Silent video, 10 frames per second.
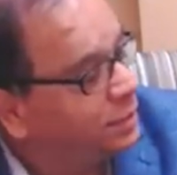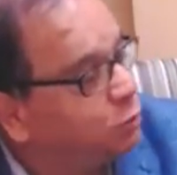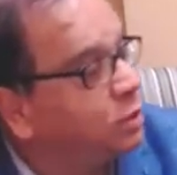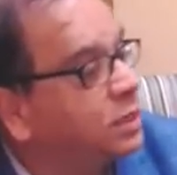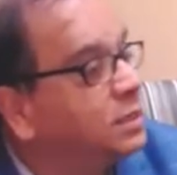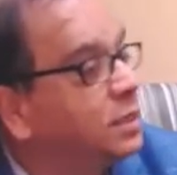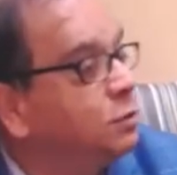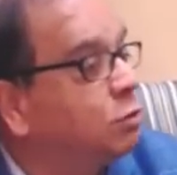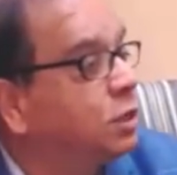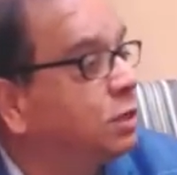you will get the
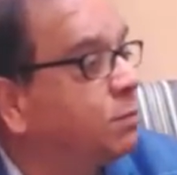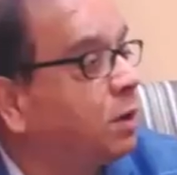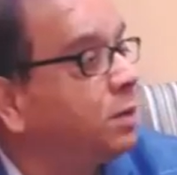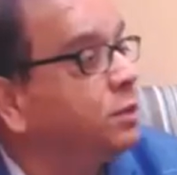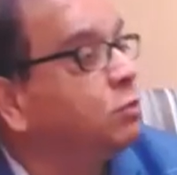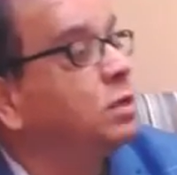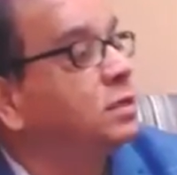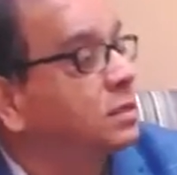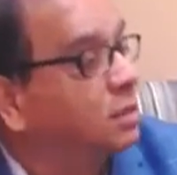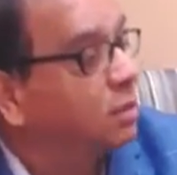nuclear power, nuclear
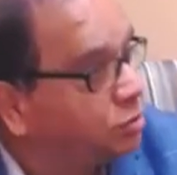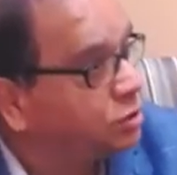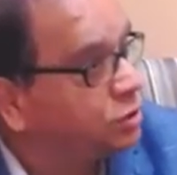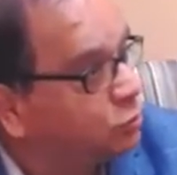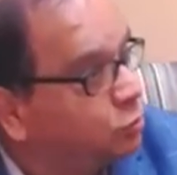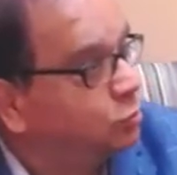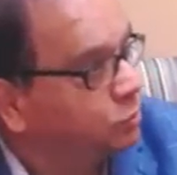technology to do.